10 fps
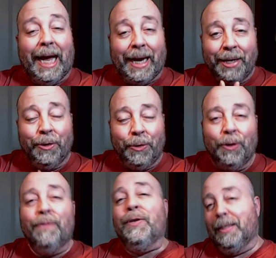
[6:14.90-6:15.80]
and I know
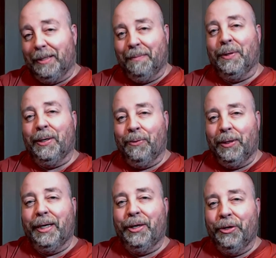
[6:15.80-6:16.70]
you've done something
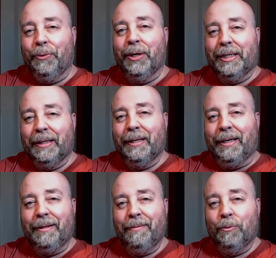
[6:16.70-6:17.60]
really good
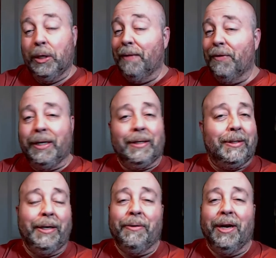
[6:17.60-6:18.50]
recently. Whatever it is,
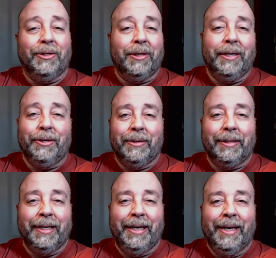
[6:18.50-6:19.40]

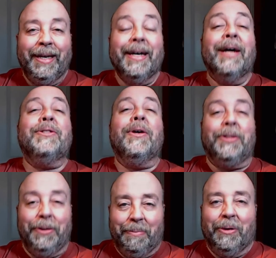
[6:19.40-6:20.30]
congratulations. I'll talk
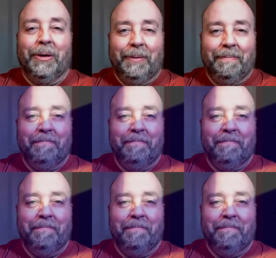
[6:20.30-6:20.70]
to you tomorrow.